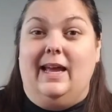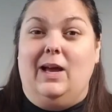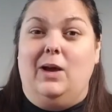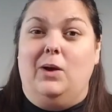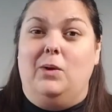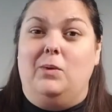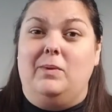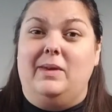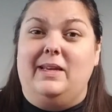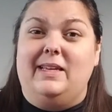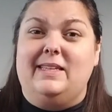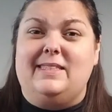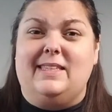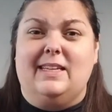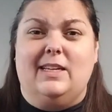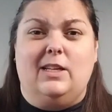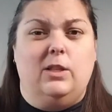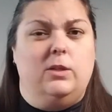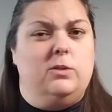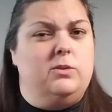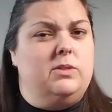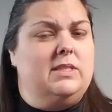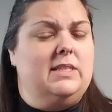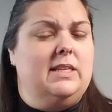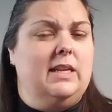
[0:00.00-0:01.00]
Now,
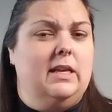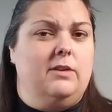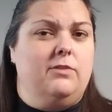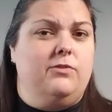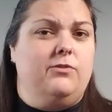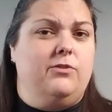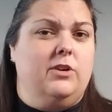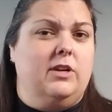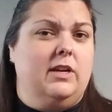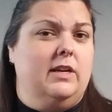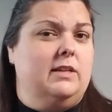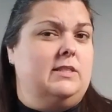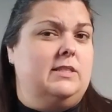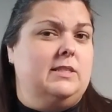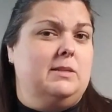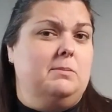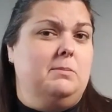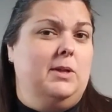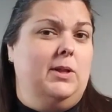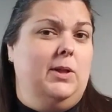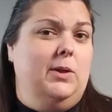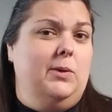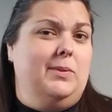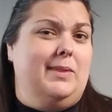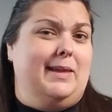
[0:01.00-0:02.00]
is it close enough for
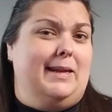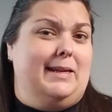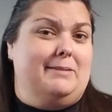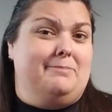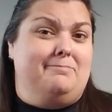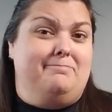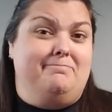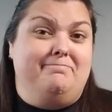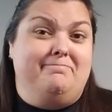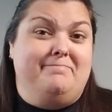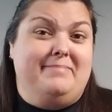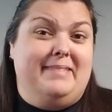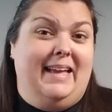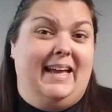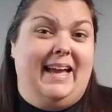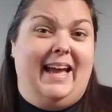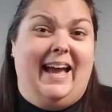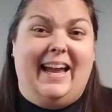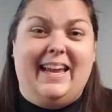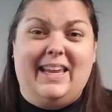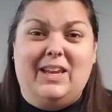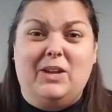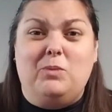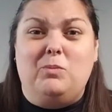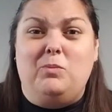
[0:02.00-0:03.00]
custom clothing?
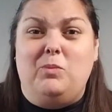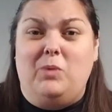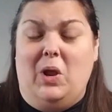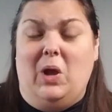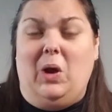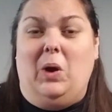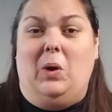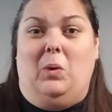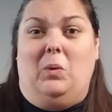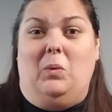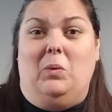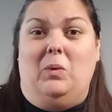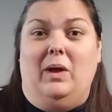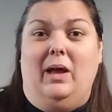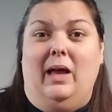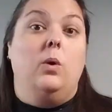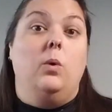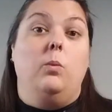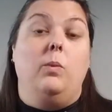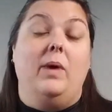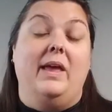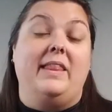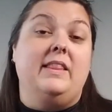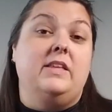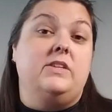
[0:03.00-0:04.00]
I don't
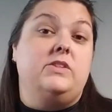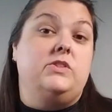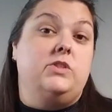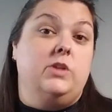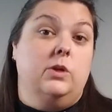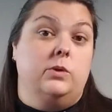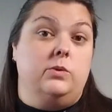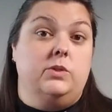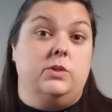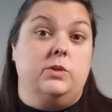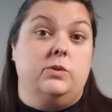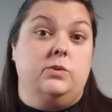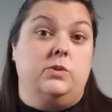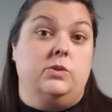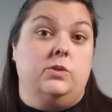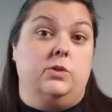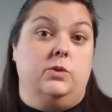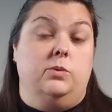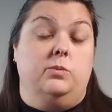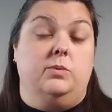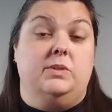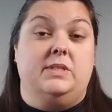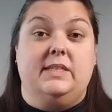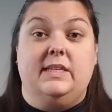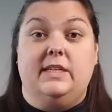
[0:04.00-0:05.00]
know. When the
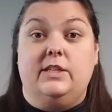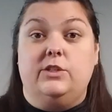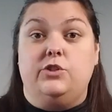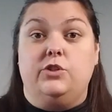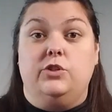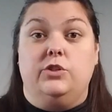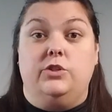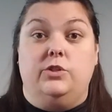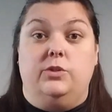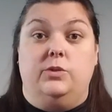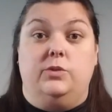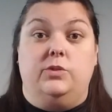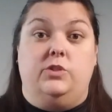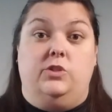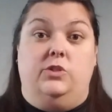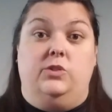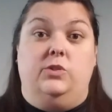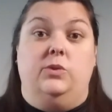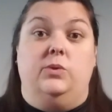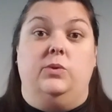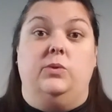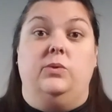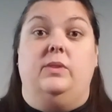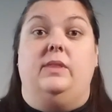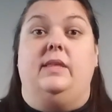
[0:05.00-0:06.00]
Zozo Suit was
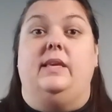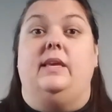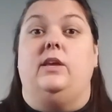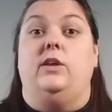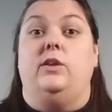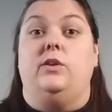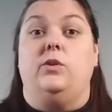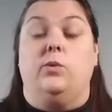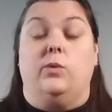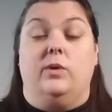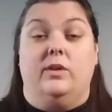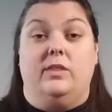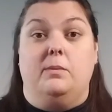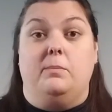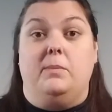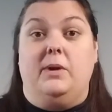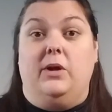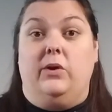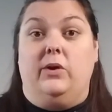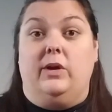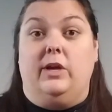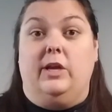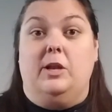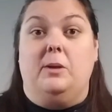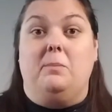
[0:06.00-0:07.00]
introduced to the
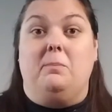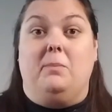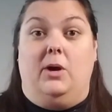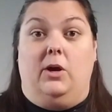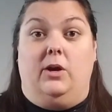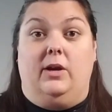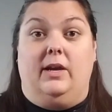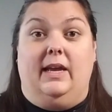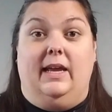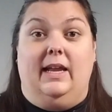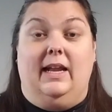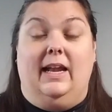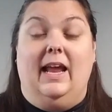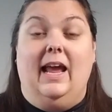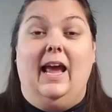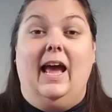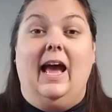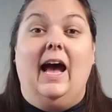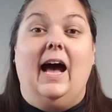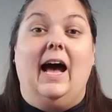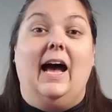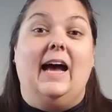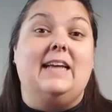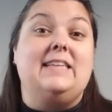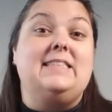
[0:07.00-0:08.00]
North American
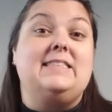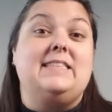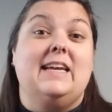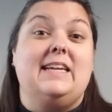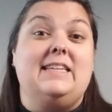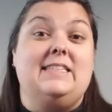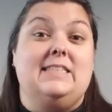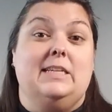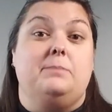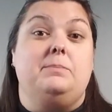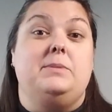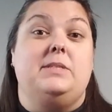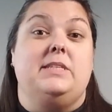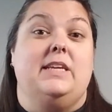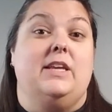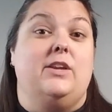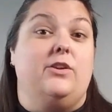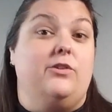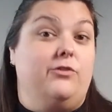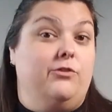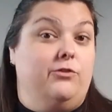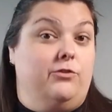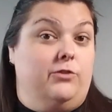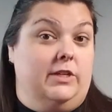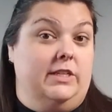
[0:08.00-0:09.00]
market, I signed up
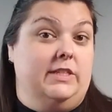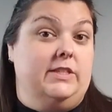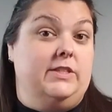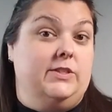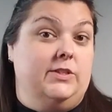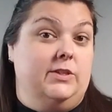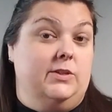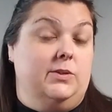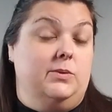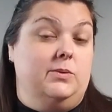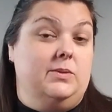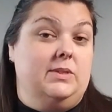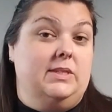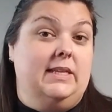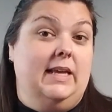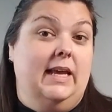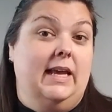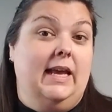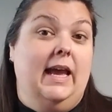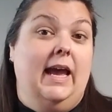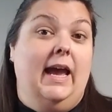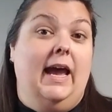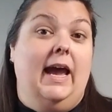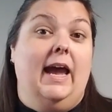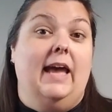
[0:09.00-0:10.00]
to get a free
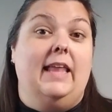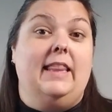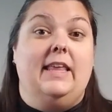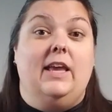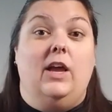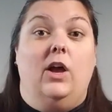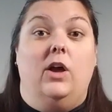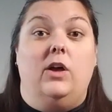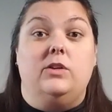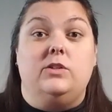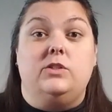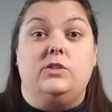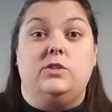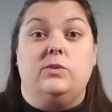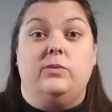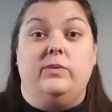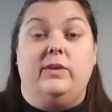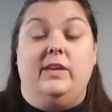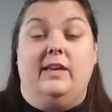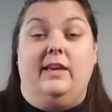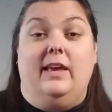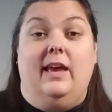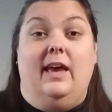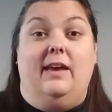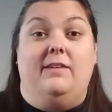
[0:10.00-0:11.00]
suit, and they
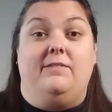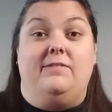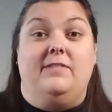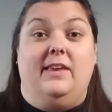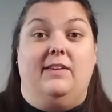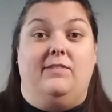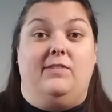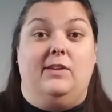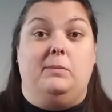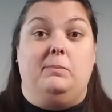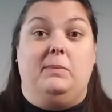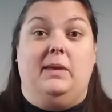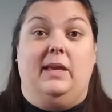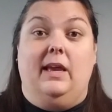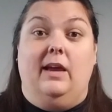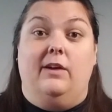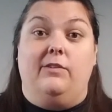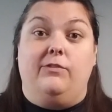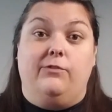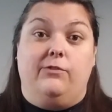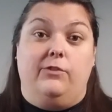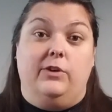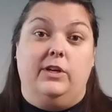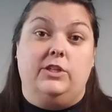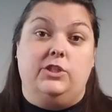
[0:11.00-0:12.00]
also have given
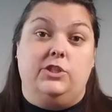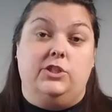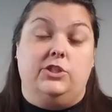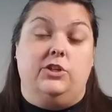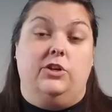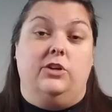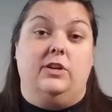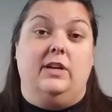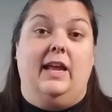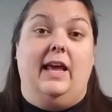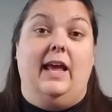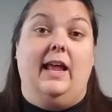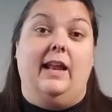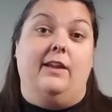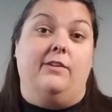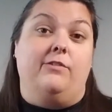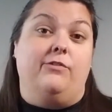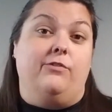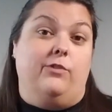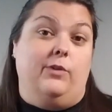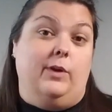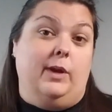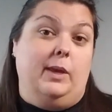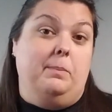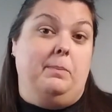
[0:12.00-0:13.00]
me a free shirt
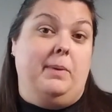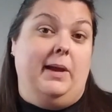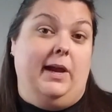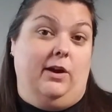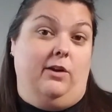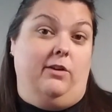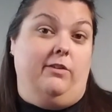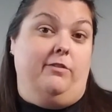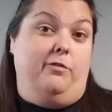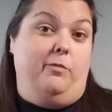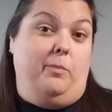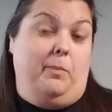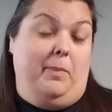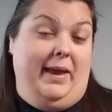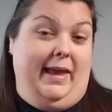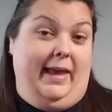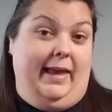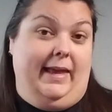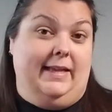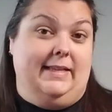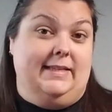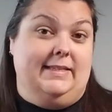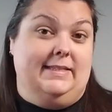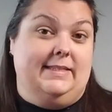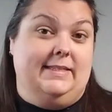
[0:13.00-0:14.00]
and a free pair of
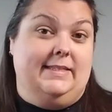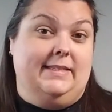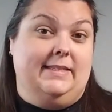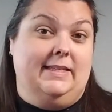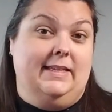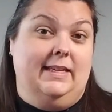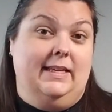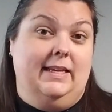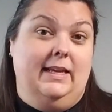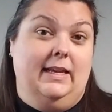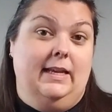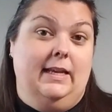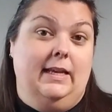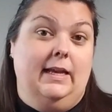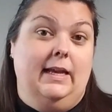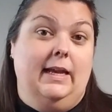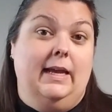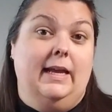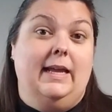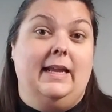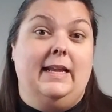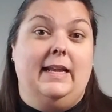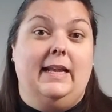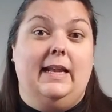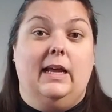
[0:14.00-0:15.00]
pants.
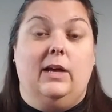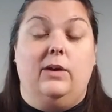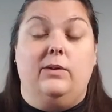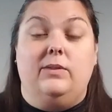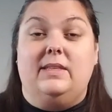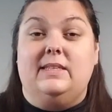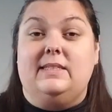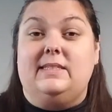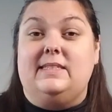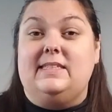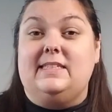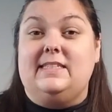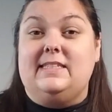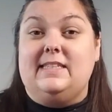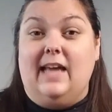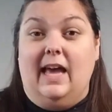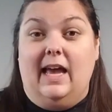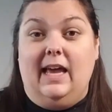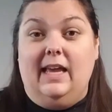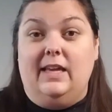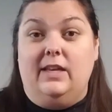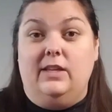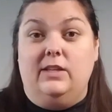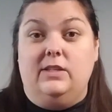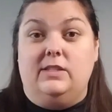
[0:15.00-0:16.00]
Now, the
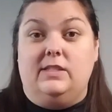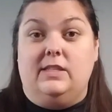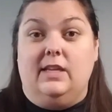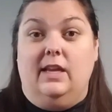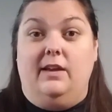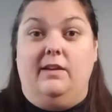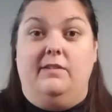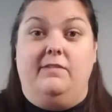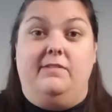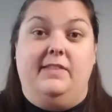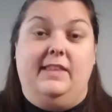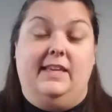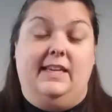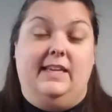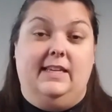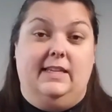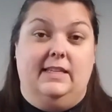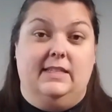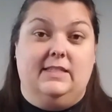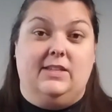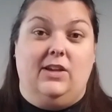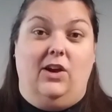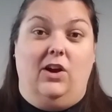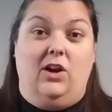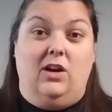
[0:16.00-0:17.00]
styles of
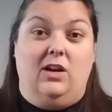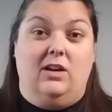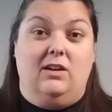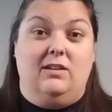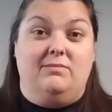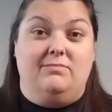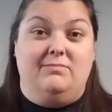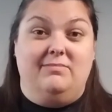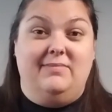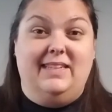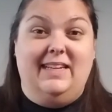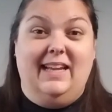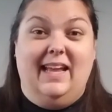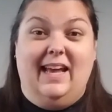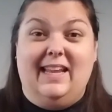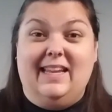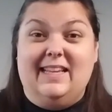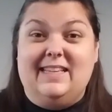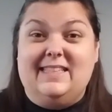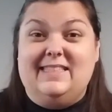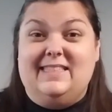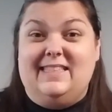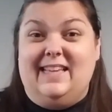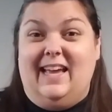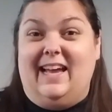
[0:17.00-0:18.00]
these are
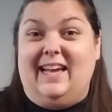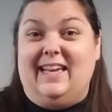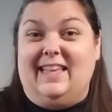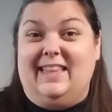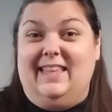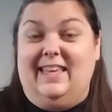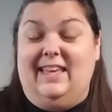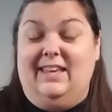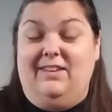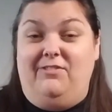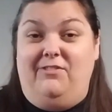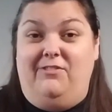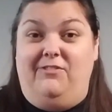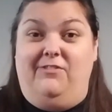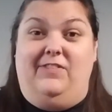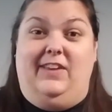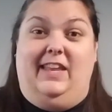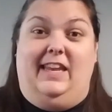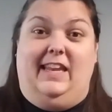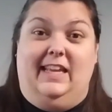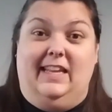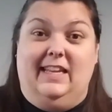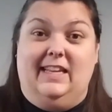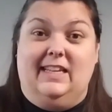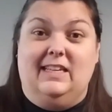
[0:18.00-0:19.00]
not exactly
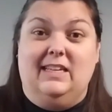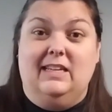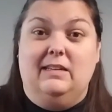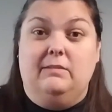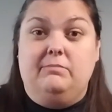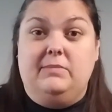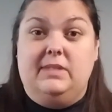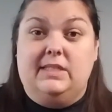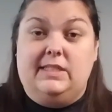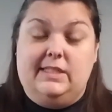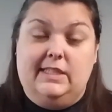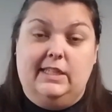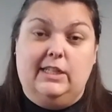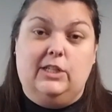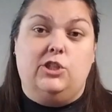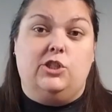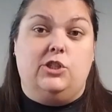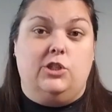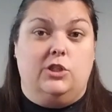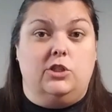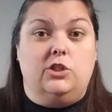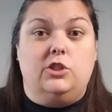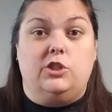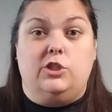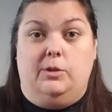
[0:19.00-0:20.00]
fitted. The
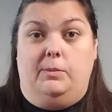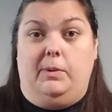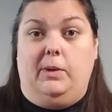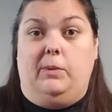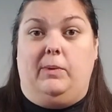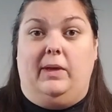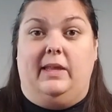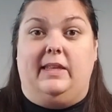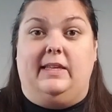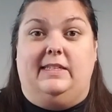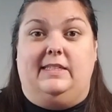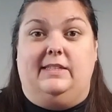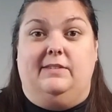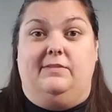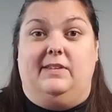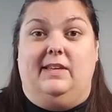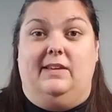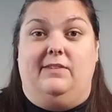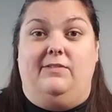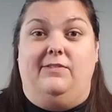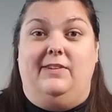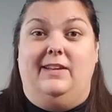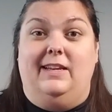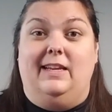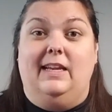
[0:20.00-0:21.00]
t-shirt should be
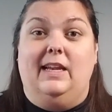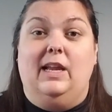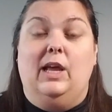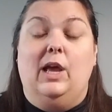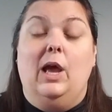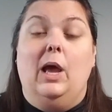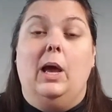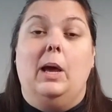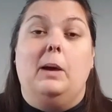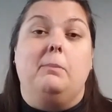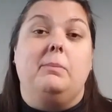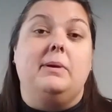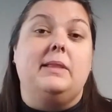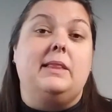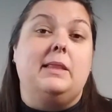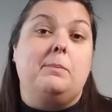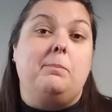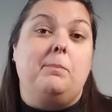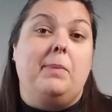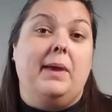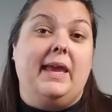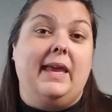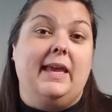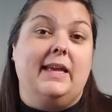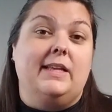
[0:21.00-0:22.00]
relatively fitted,
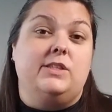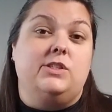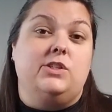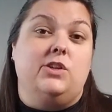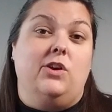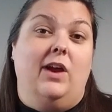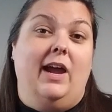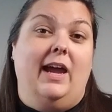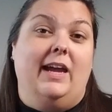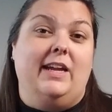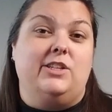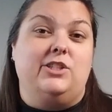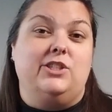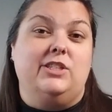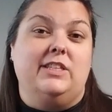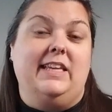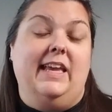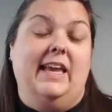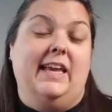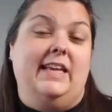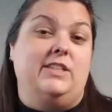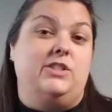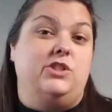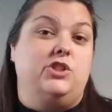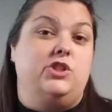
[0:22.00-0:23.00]
but the pants are
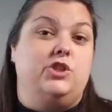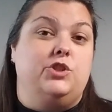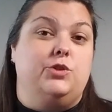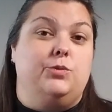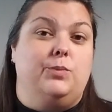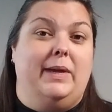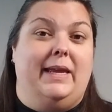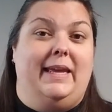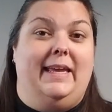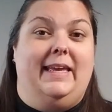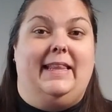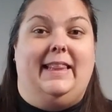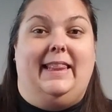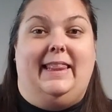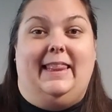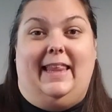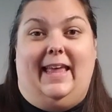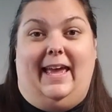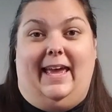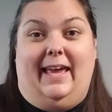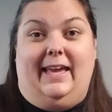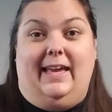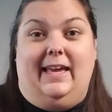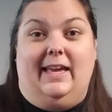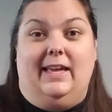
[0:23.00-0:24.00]
actually a
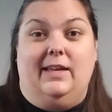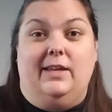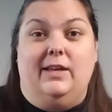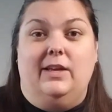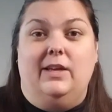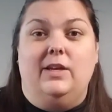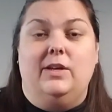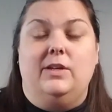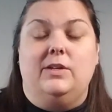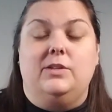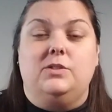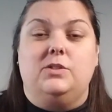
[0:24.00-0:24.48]
straight leg.